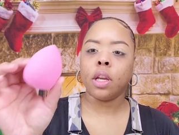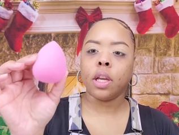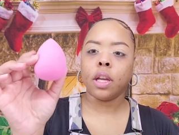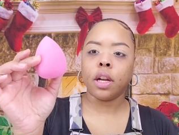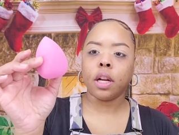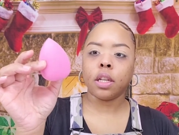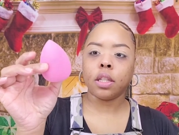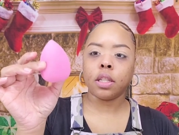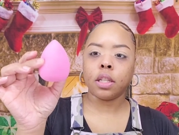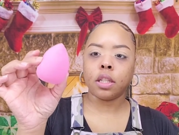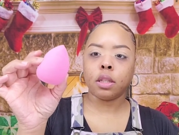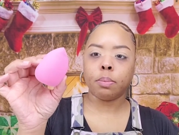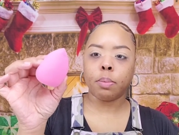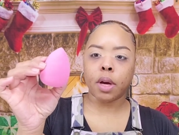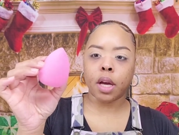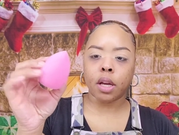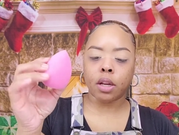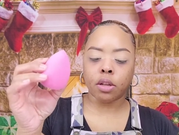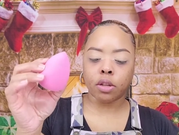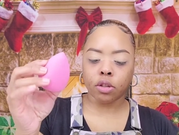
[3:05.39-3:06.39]
Here's the
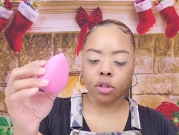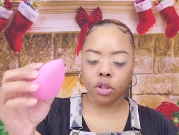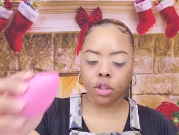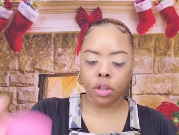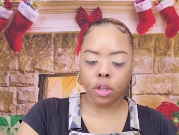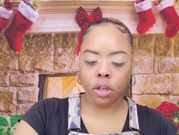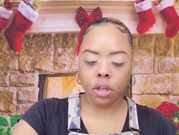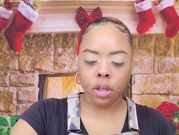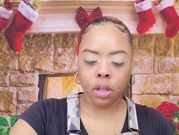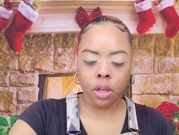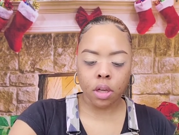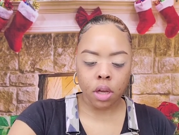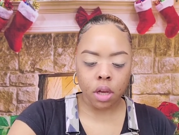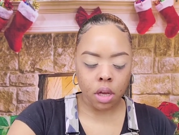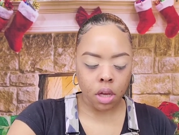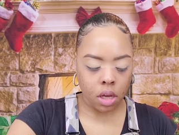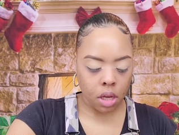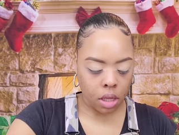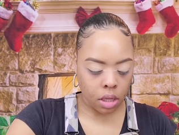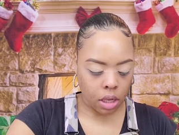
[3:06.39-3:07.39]
sponge
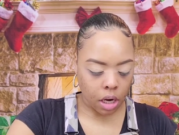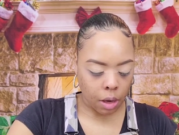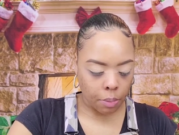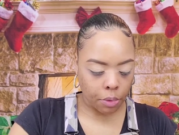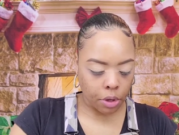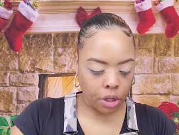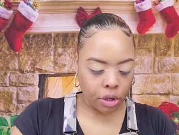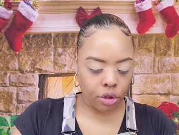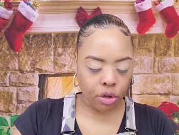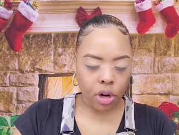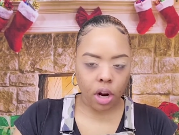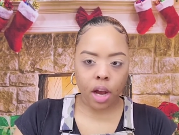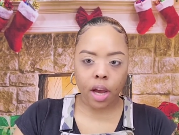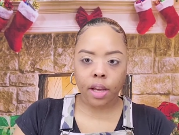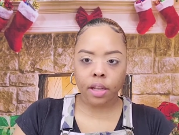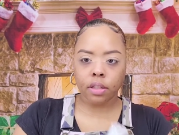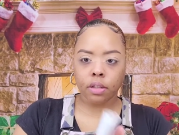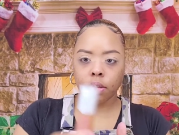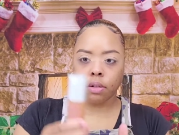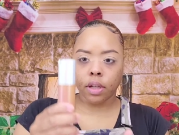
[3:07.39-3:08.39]
that I'm gonna
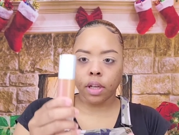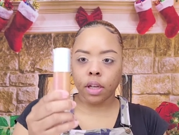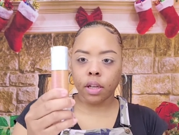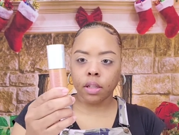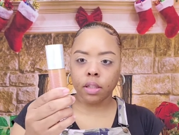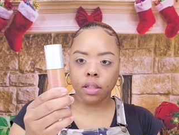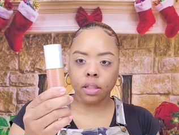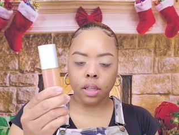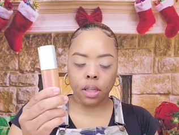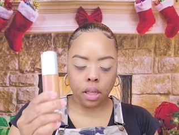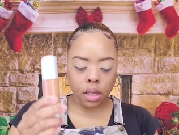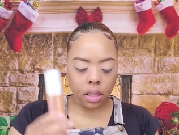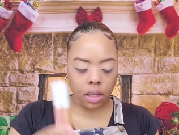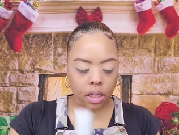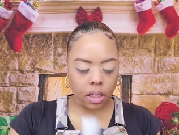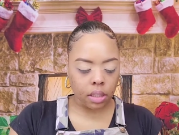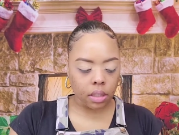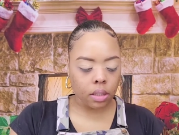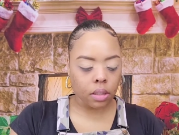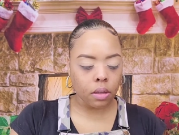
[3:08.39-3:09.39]
try. So here's
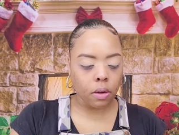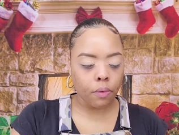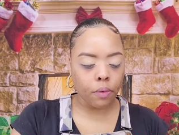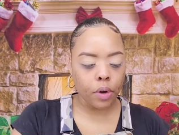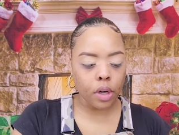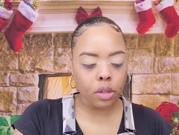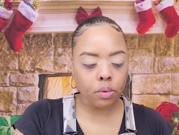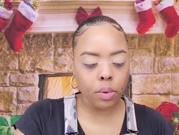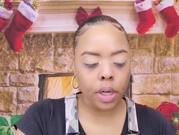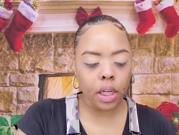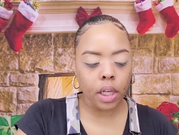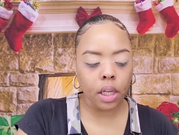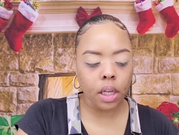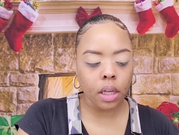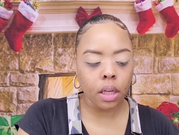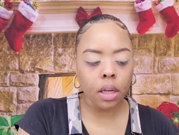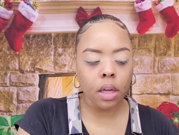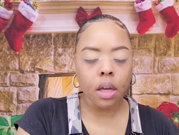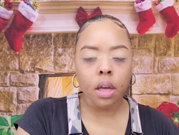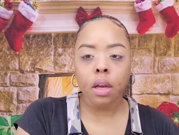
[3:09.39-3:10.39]
this. So first we're
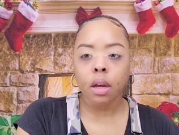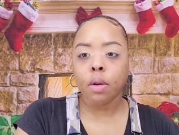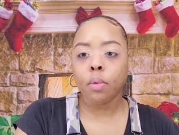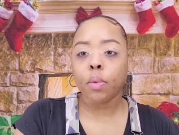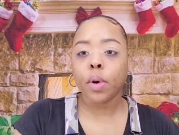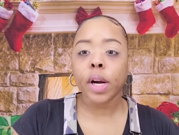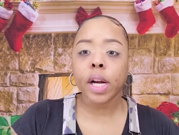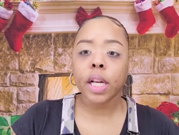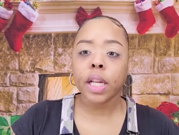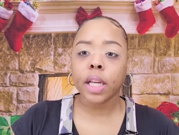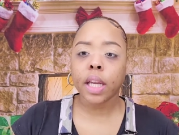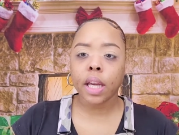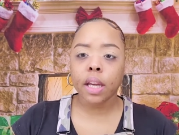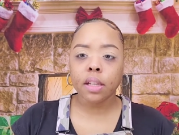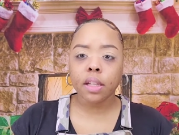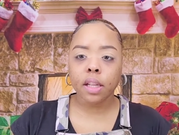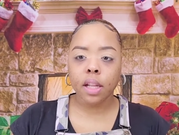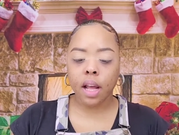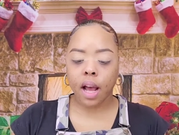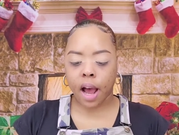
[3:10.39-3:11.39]
gonna we're gonna get
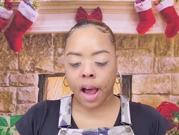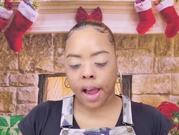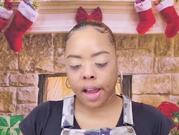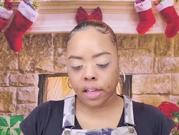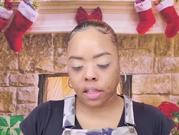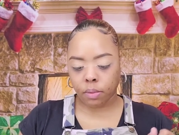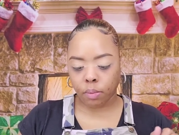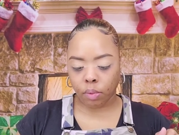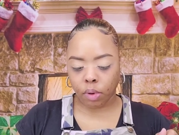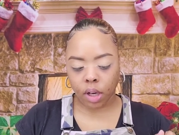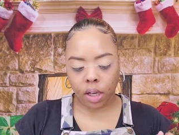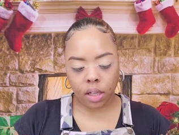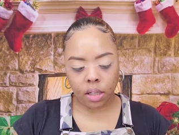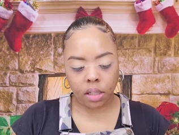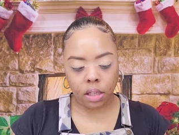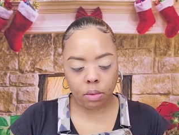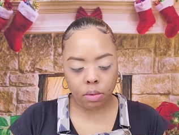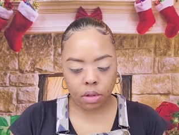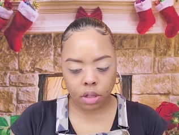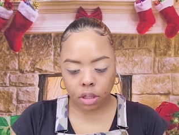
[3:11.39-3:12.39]
into the eyes and we're gonna
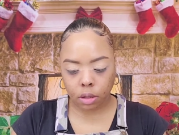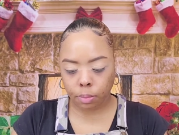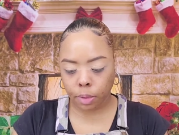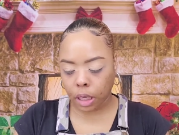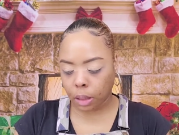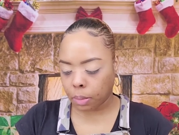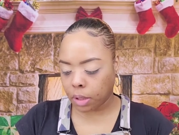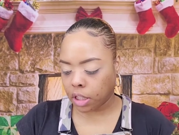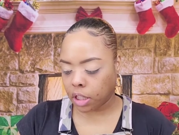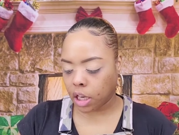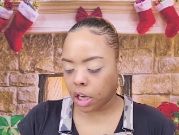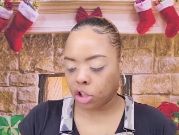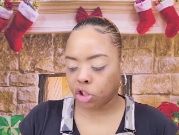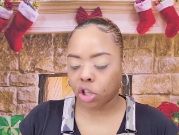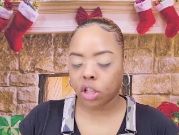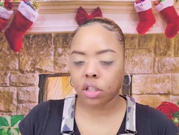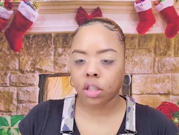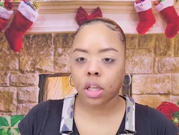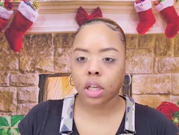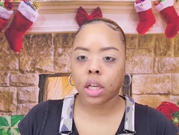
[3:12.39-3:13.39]
see what this pigmentation
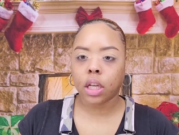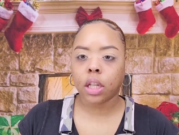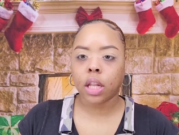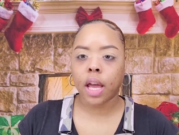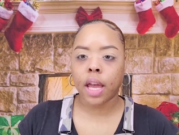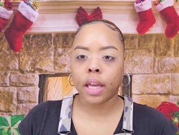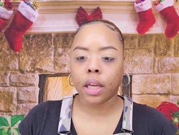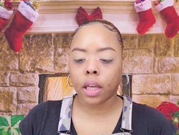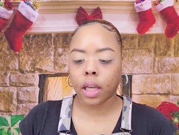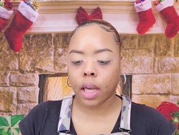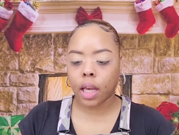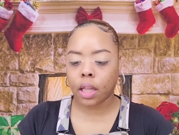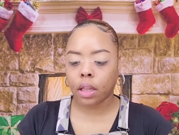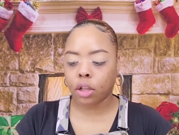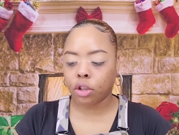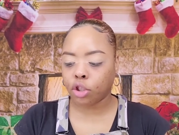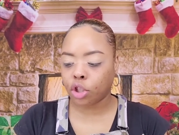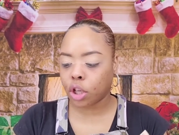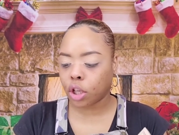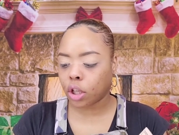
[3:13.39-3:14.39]
is looking like in
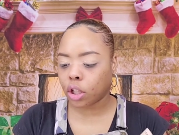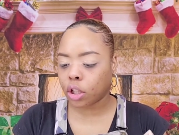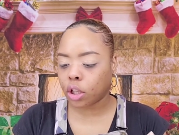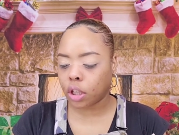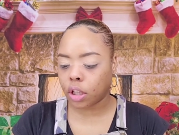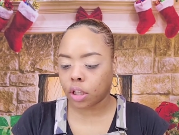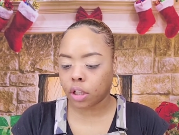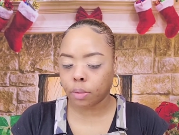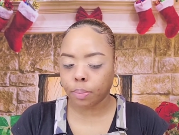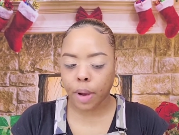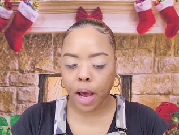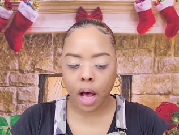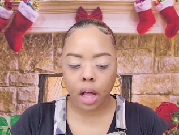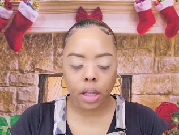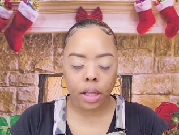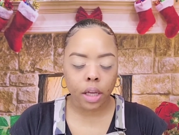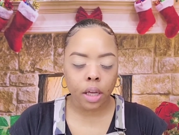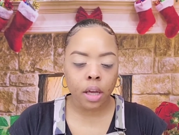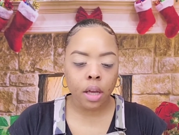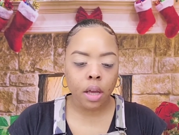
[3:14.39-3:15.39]
the Sugar Cookies
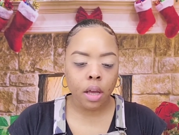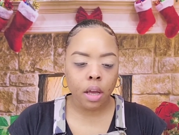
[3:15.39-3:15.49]
palette.